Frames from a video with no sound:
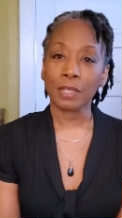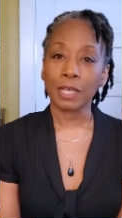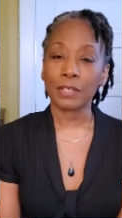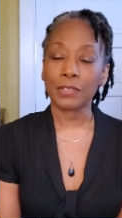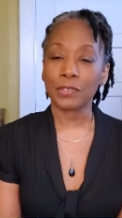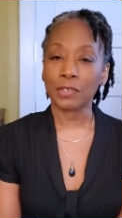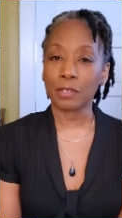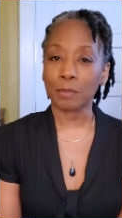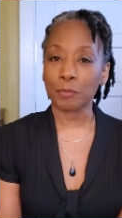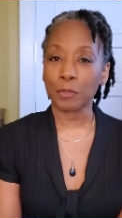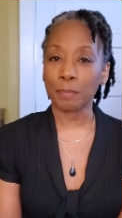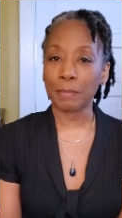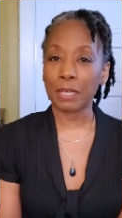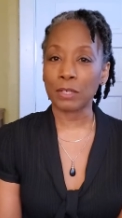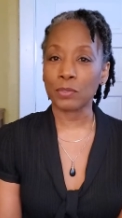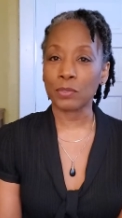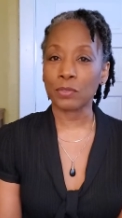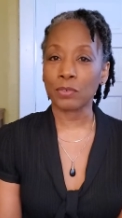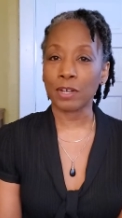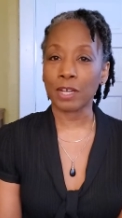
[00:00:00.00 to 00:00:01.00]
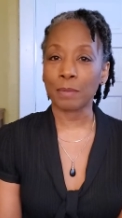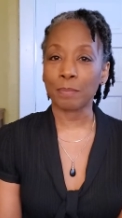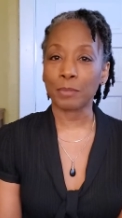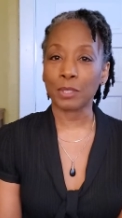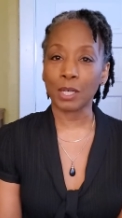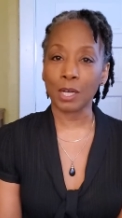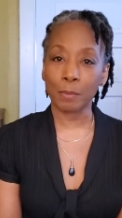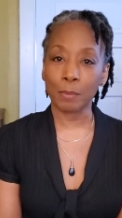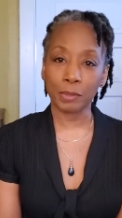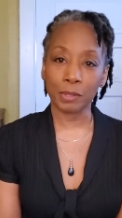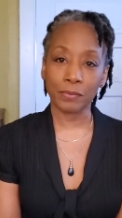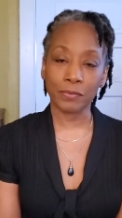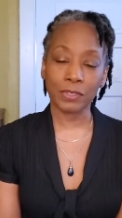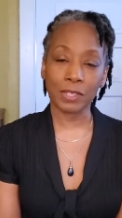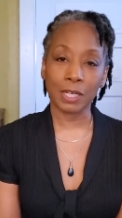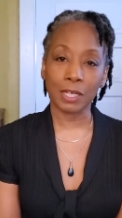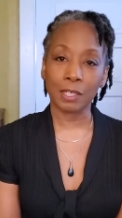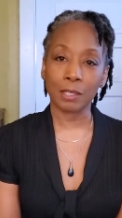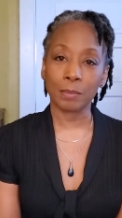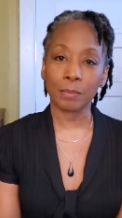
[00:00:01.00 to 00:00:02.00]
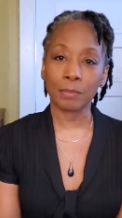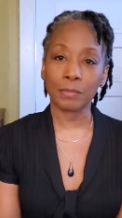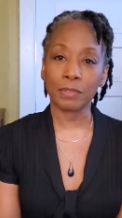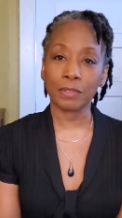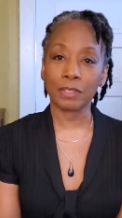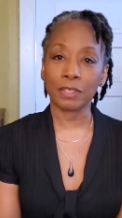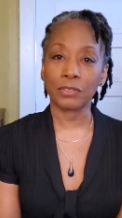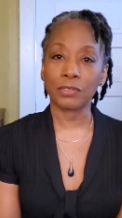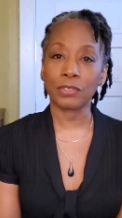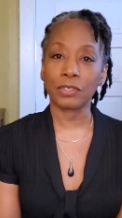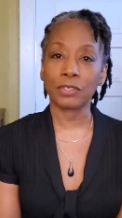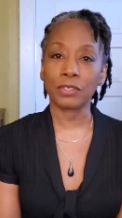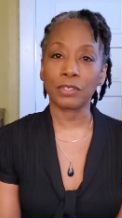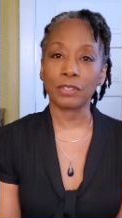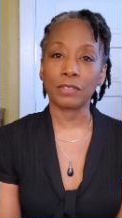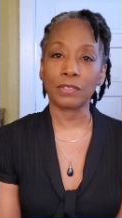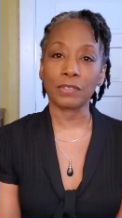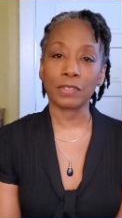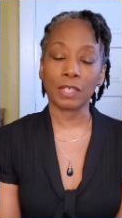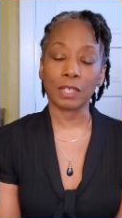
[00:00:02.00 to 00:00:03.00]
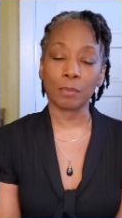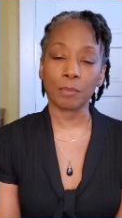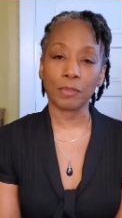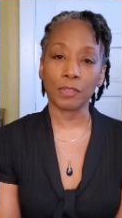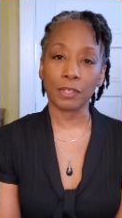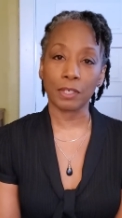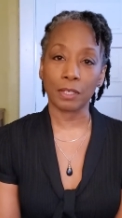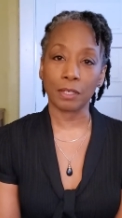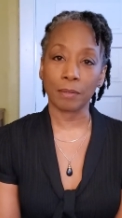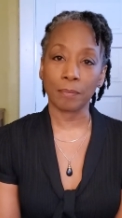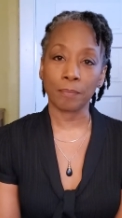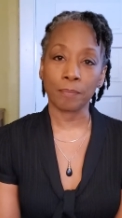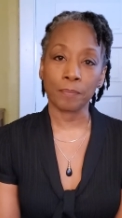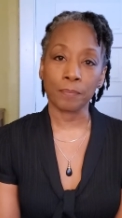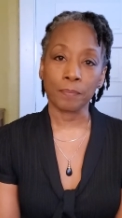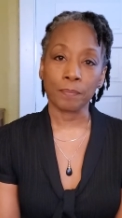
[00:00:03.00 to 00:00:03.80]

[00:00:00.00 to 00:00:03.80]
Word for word: i set up the mousetrap a couple of times and she did the same thing